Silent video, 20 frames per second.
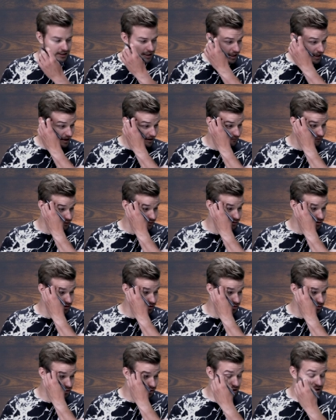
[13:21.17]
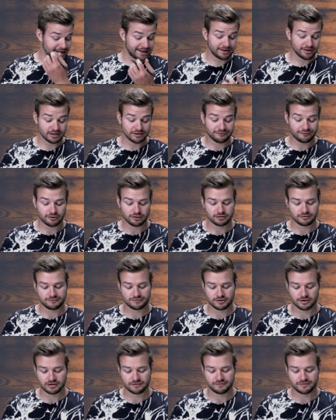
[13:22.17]
Uh, if you cannot afford
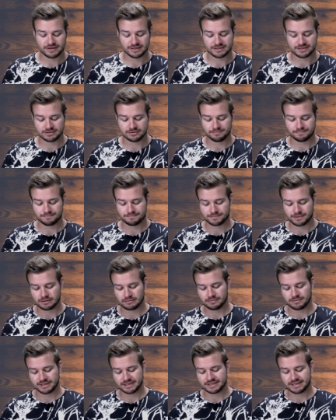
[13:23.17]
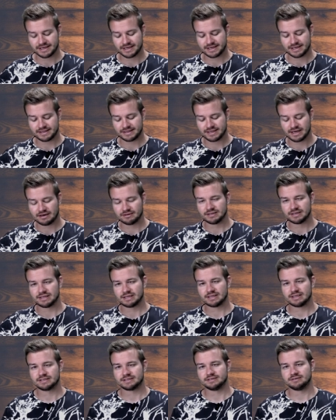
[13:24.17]
front fills, you probably take it down a
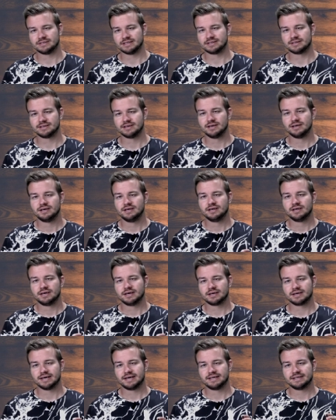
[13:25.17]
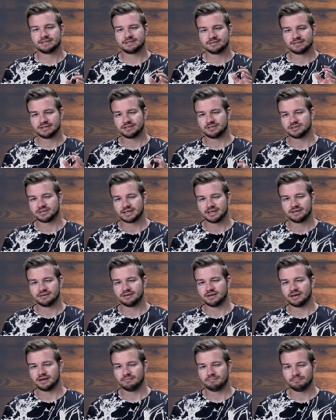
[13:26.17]
little so that again so that you
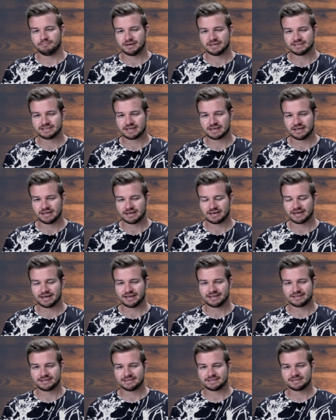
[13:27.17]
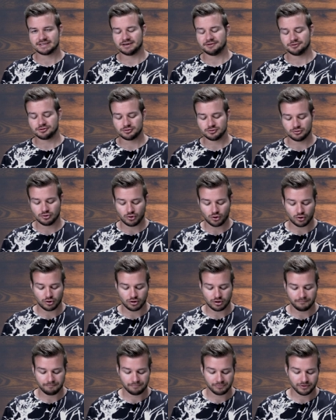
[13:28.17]
can um, basically get the sound to
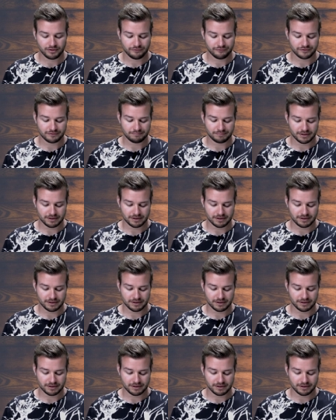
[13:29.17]
all of the